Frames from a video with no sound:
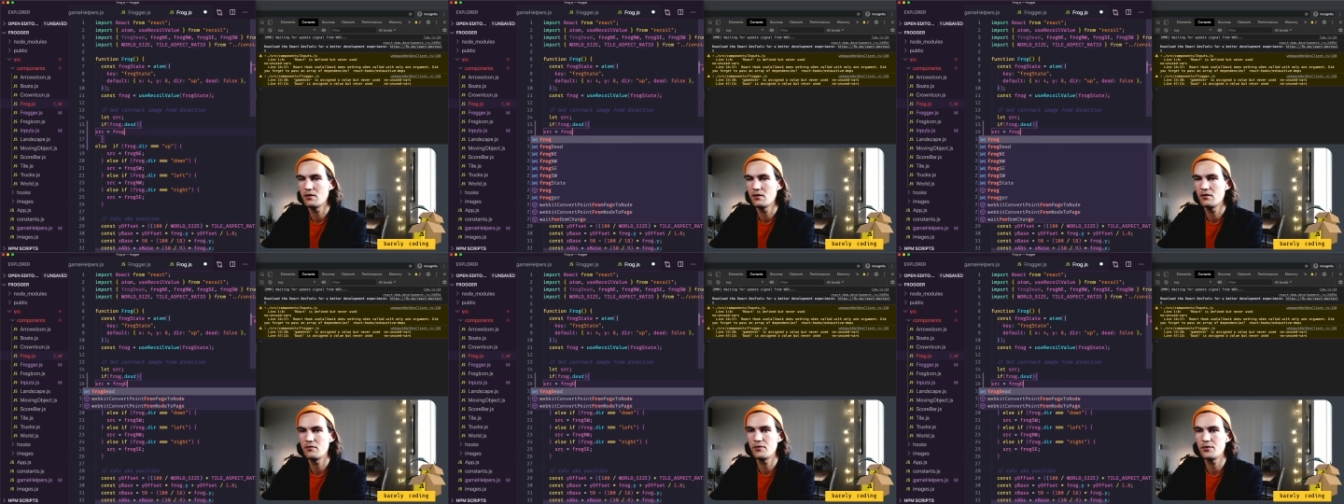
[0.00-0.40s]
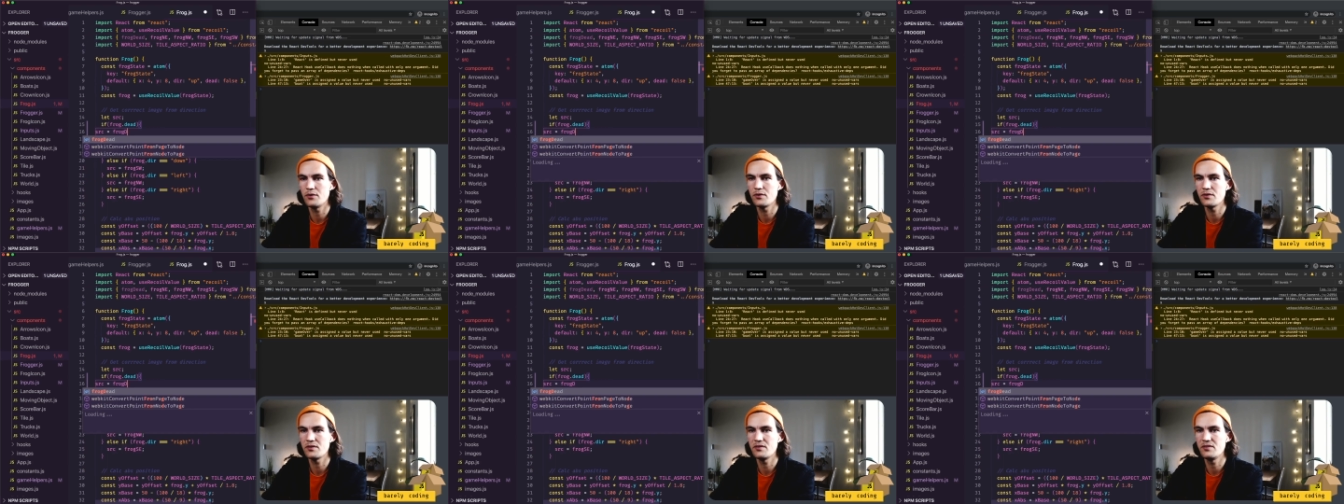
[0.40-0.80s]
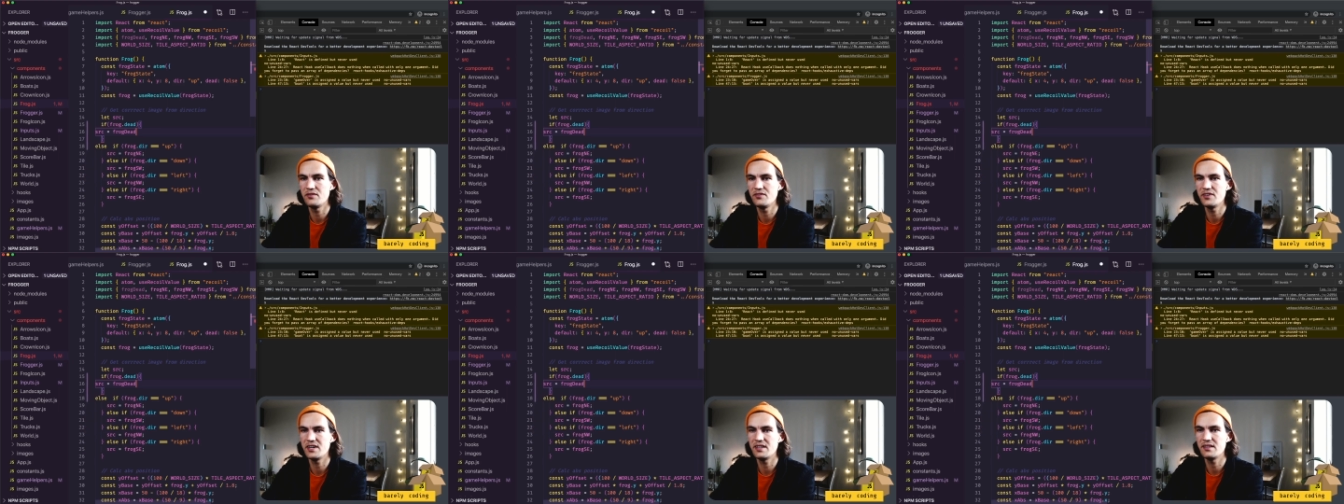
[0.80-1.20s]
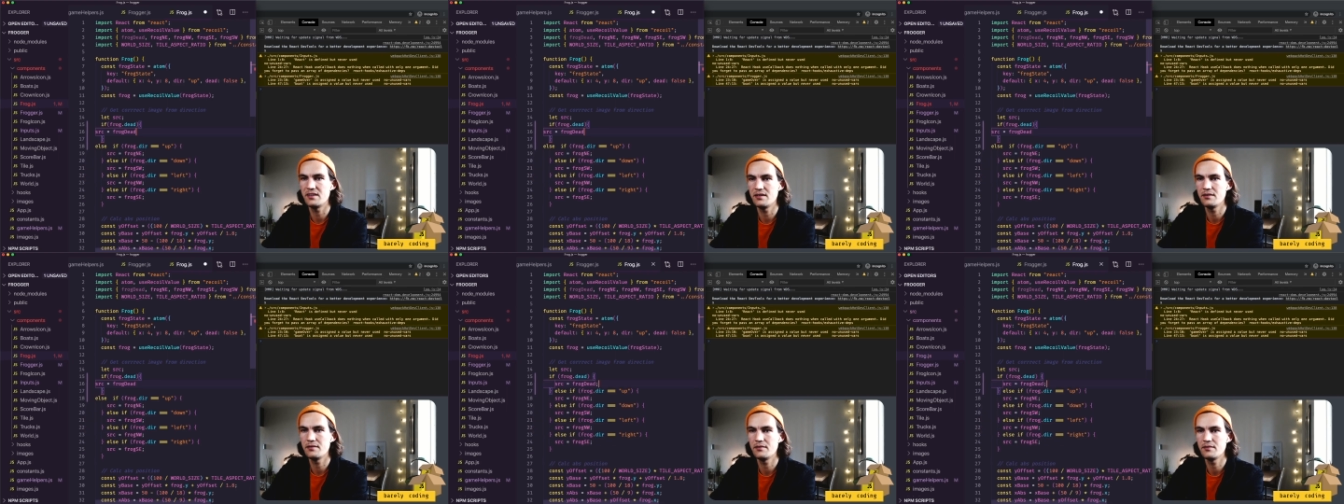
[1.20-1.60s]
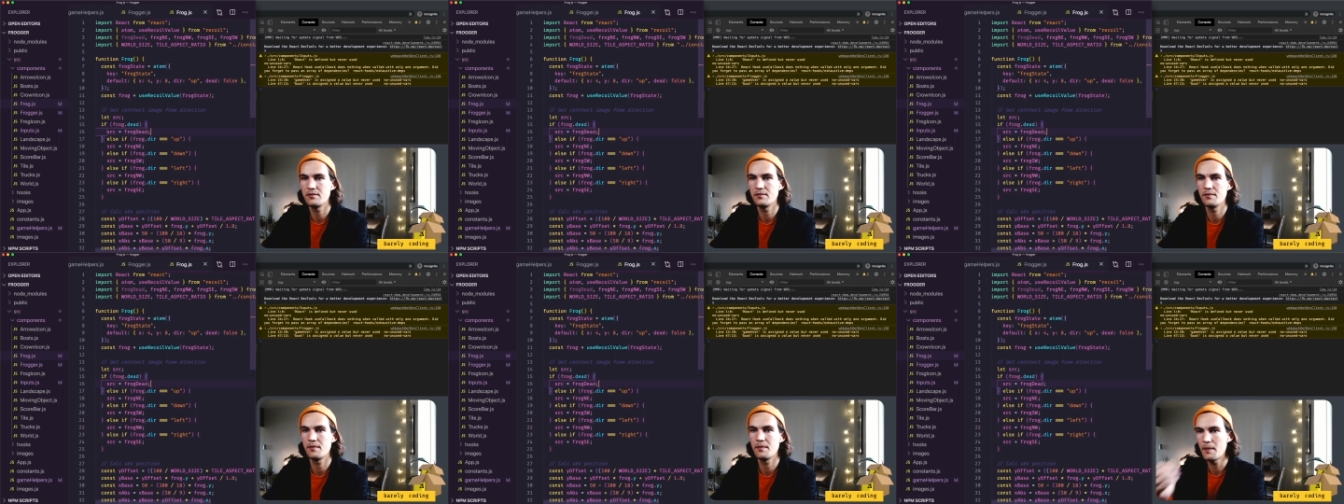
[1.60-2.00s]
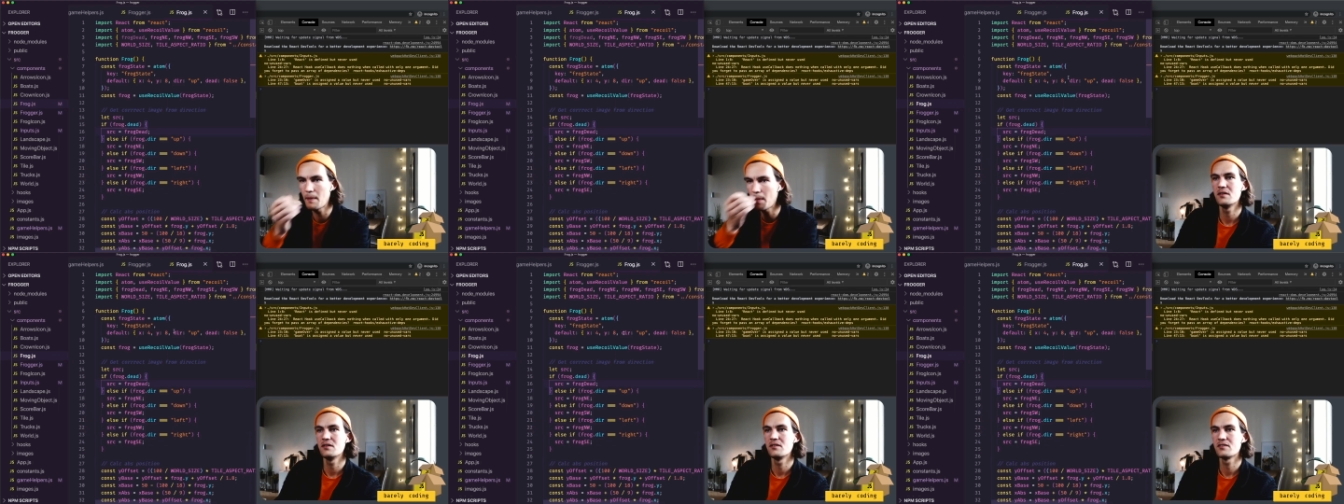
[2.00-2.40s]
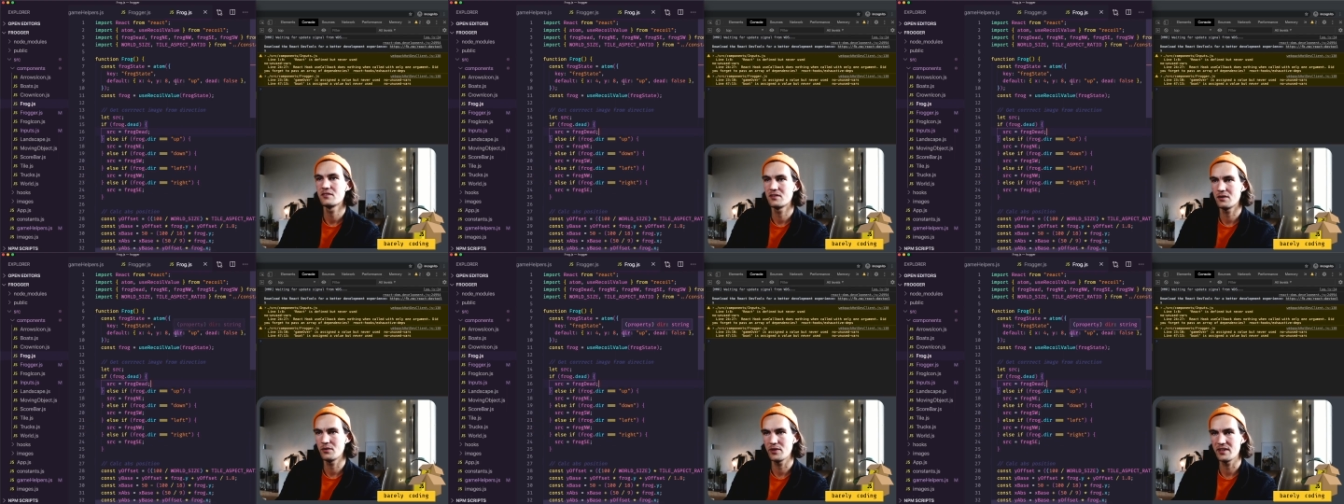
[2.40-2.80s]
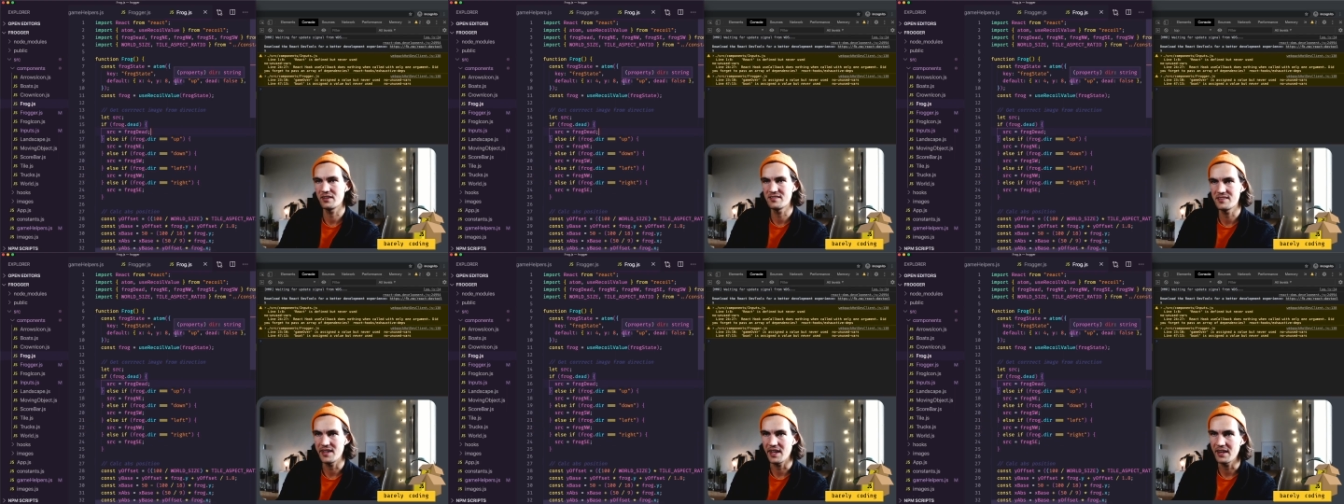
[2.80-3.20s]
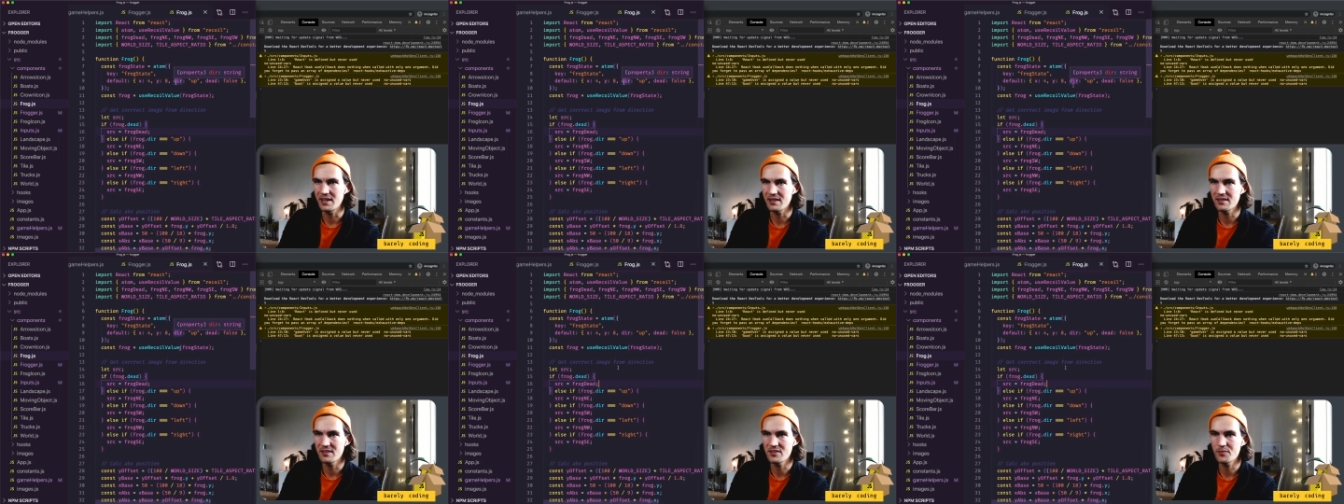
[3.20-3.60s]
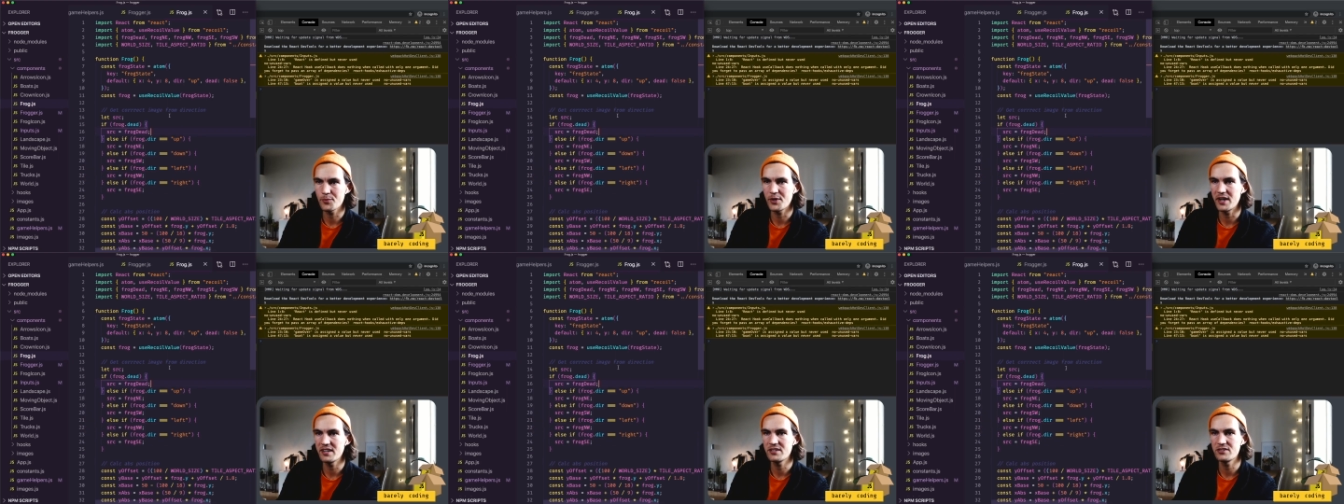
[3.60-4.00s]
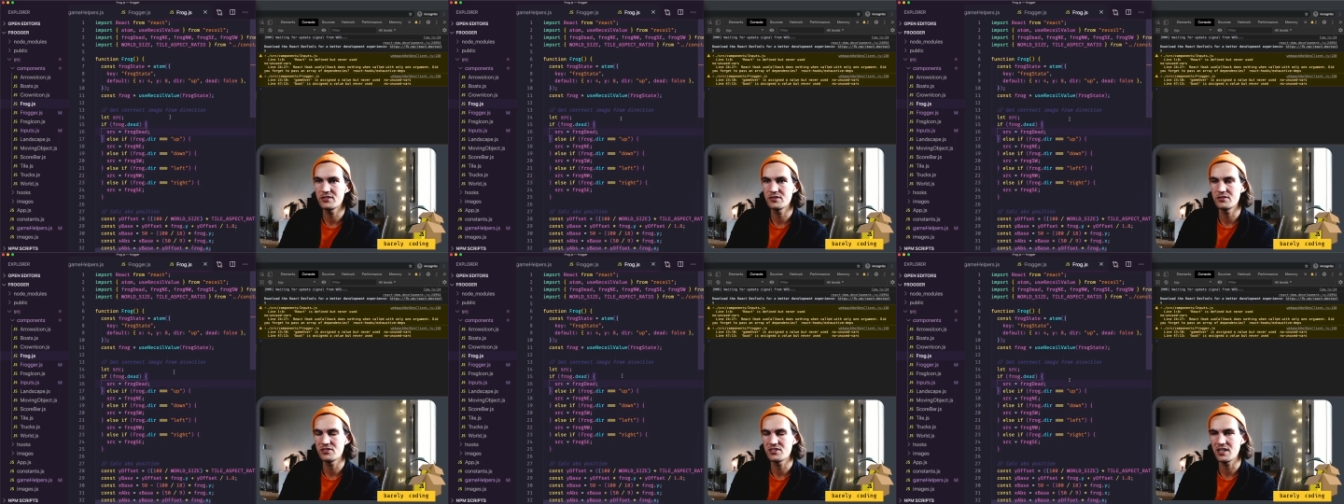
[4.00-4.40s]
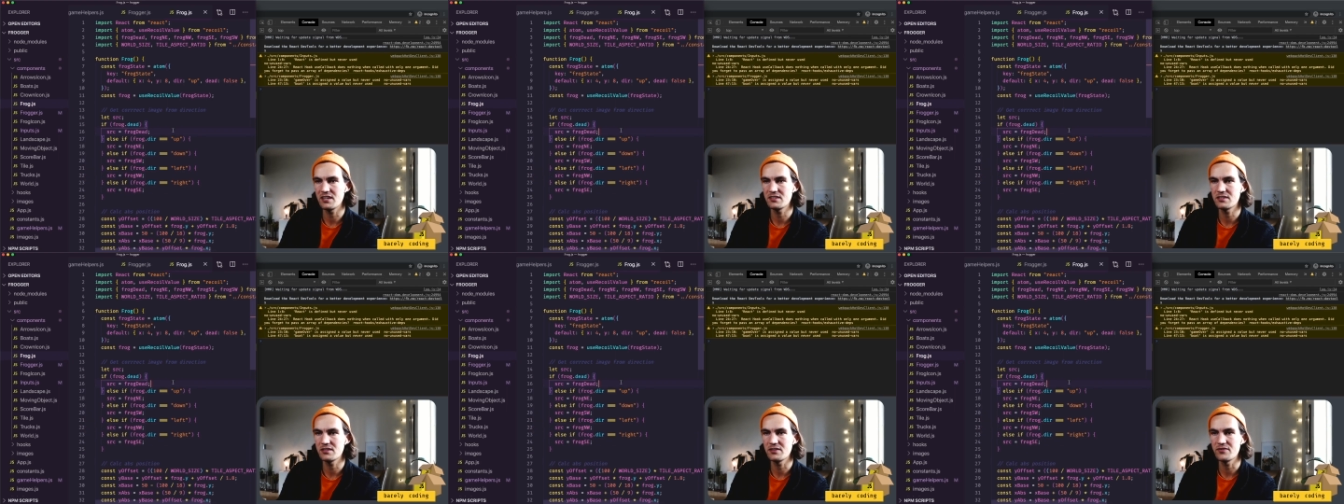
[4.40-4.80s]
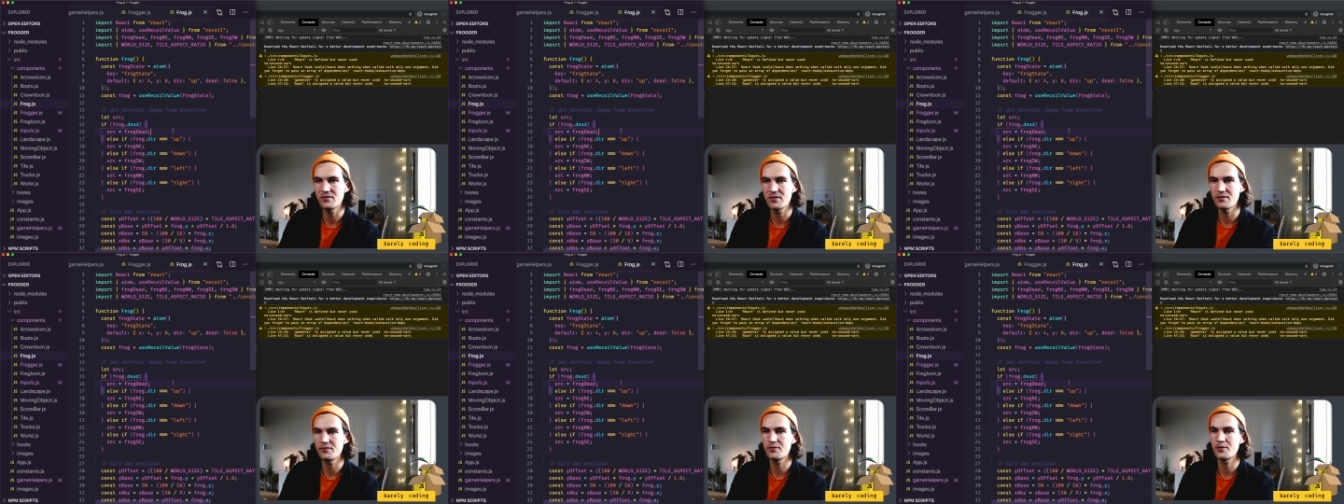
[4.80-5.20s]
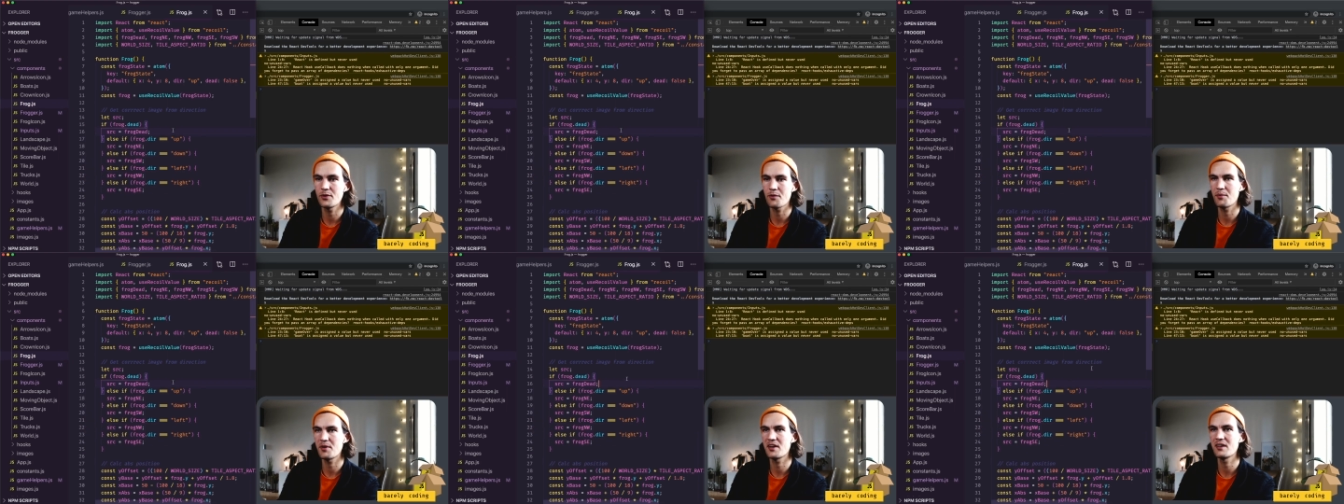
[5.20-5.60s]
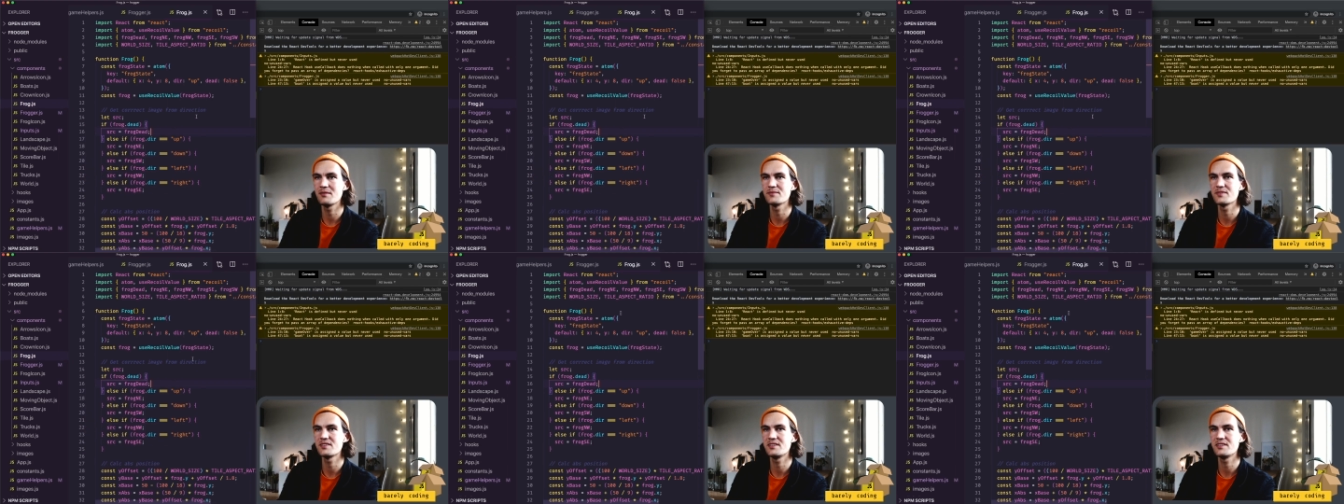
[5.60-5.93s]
frog dead. So now we can see that the sprite should change if the frog becomes